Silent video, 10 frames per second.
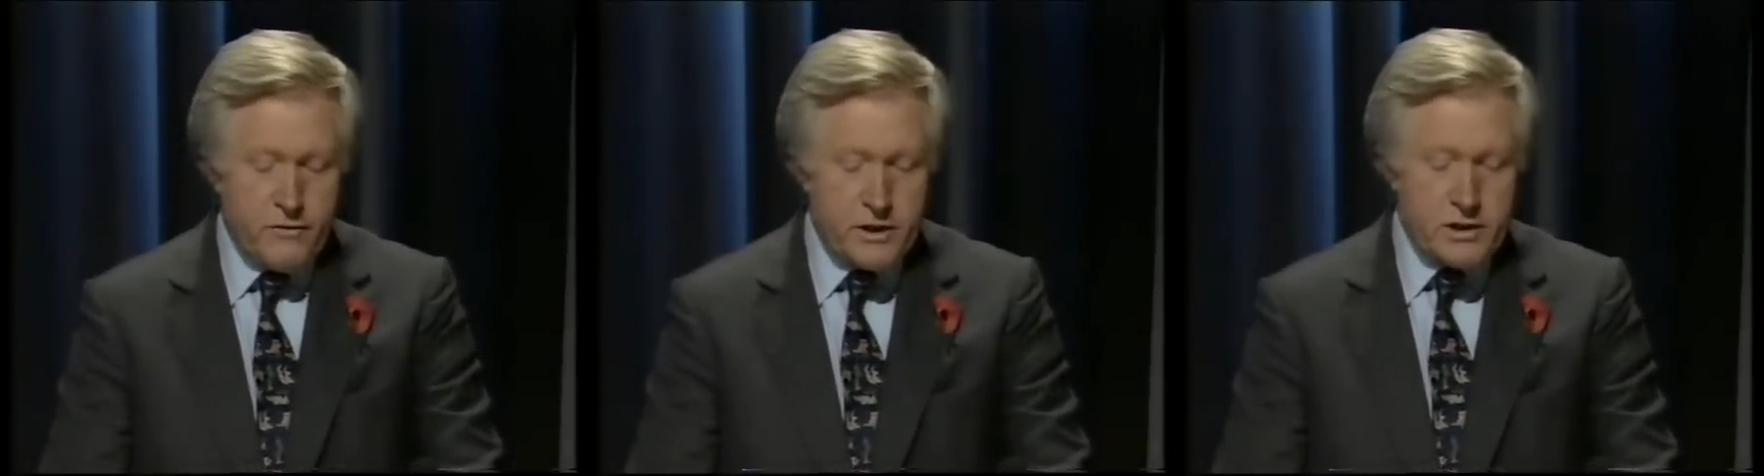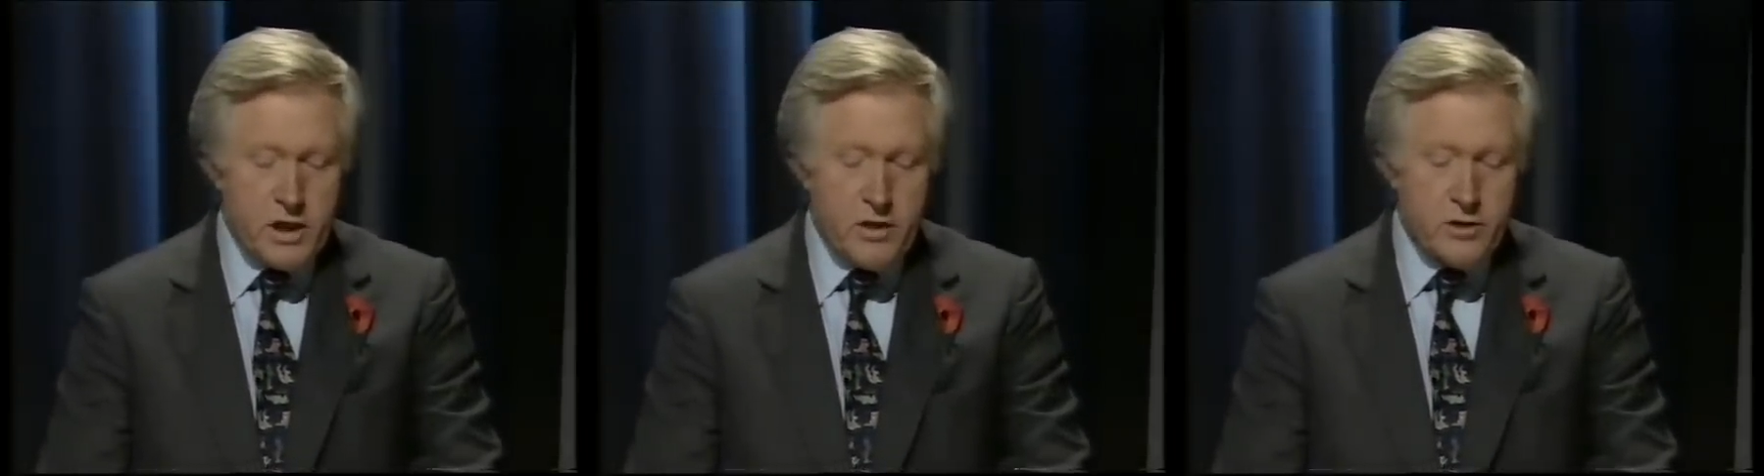
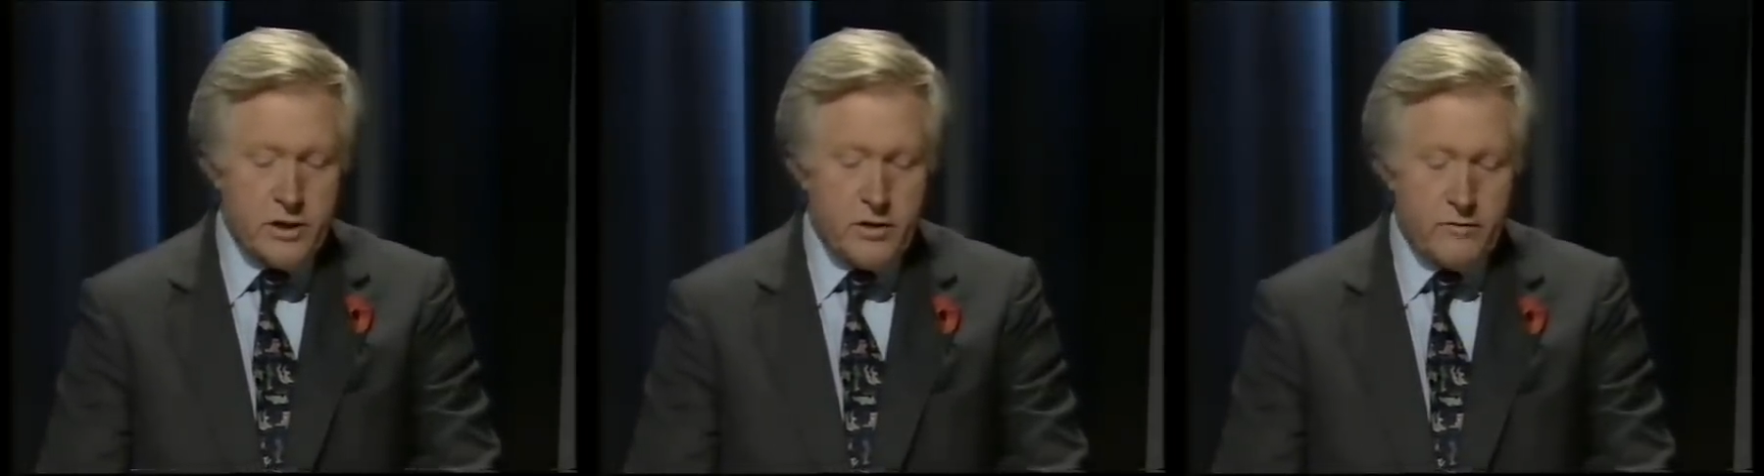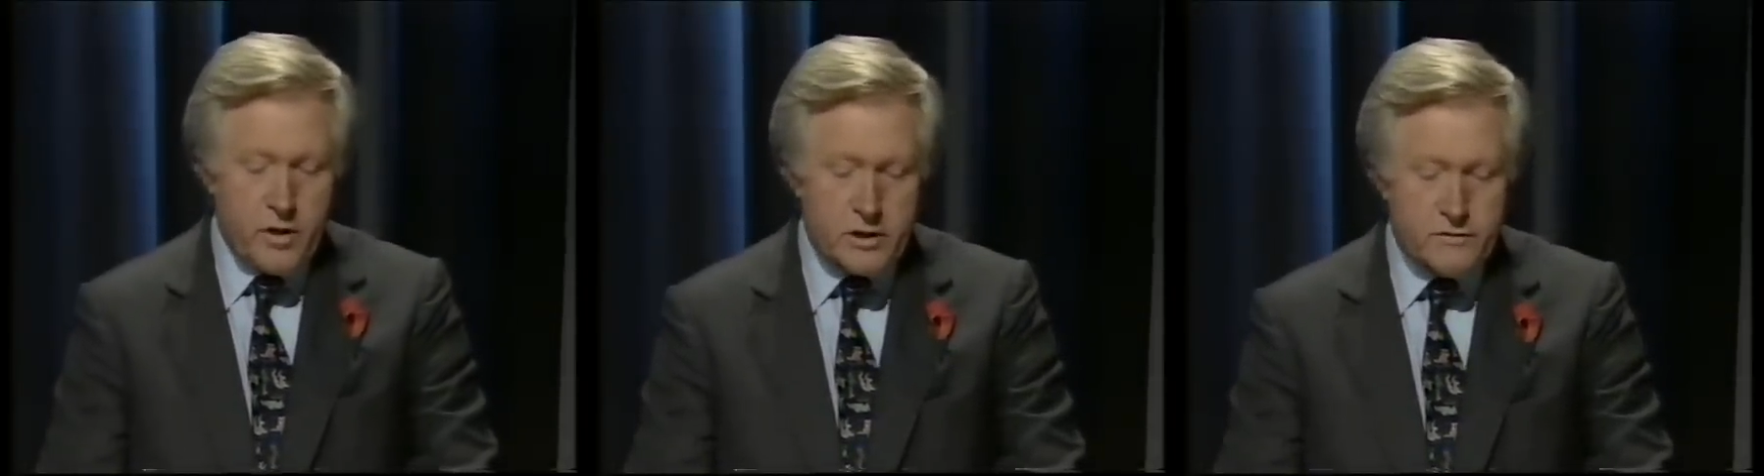first holder
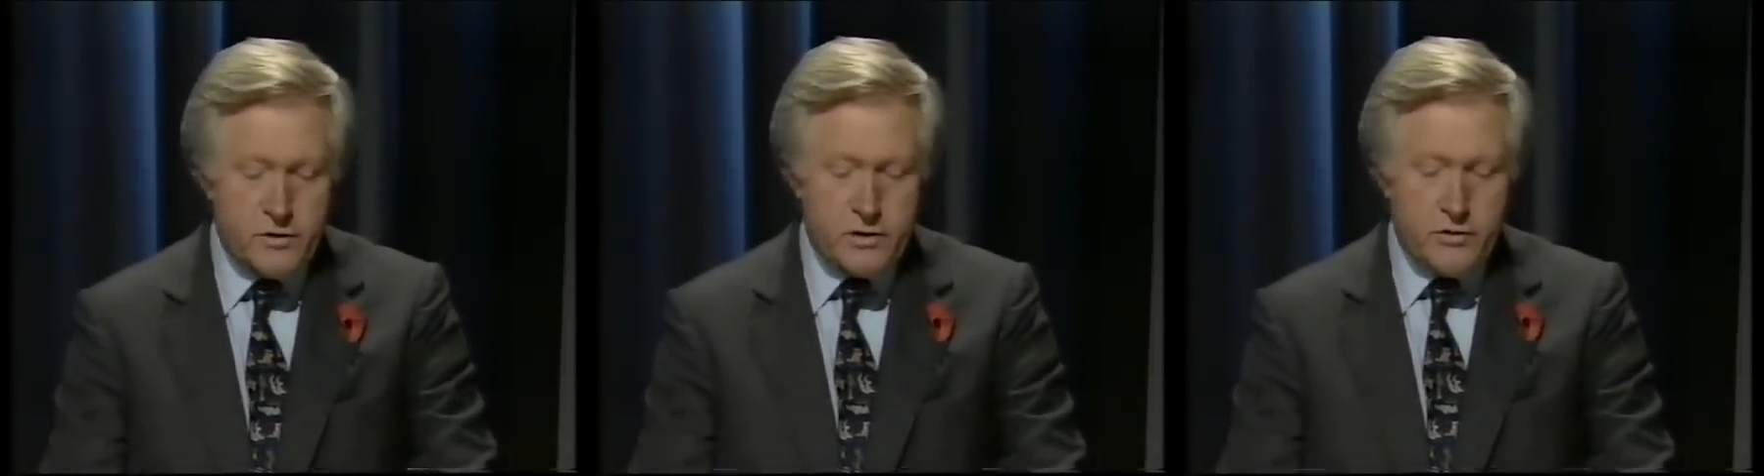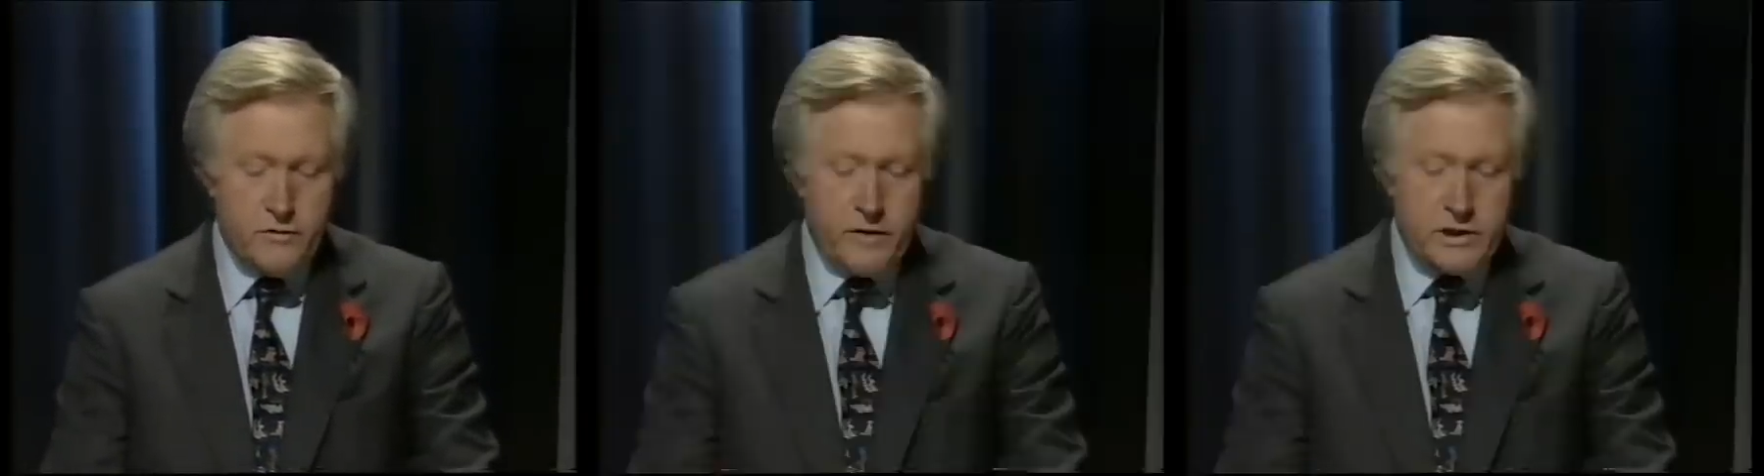of Oxford
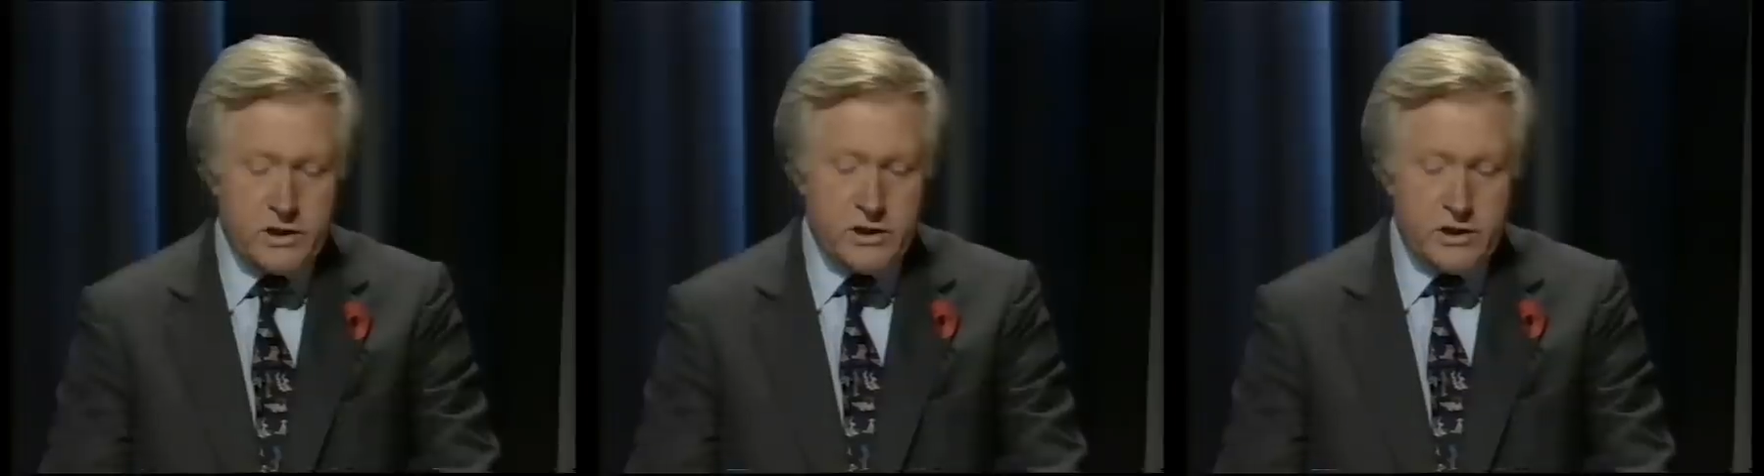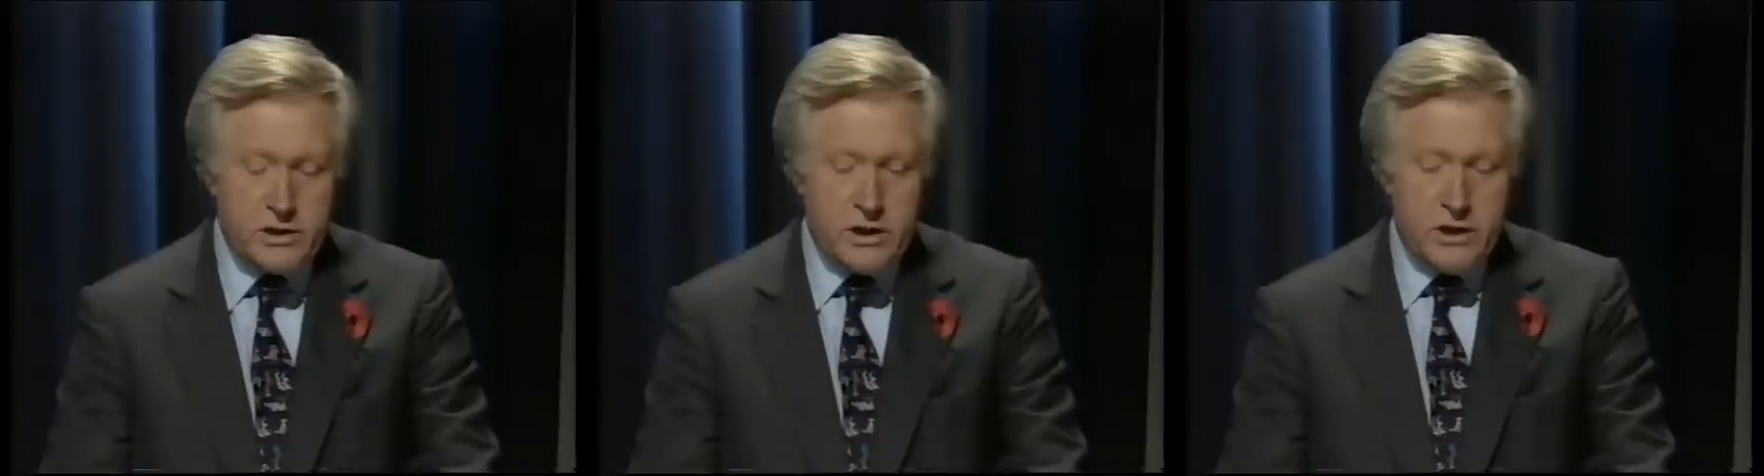
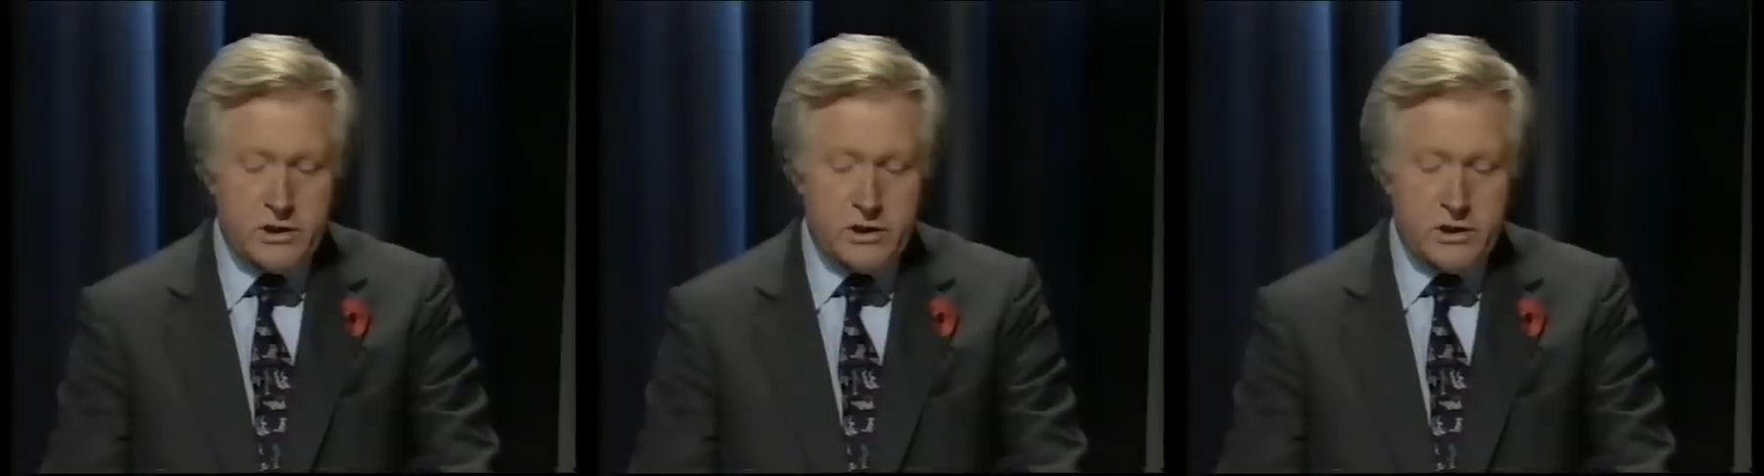University's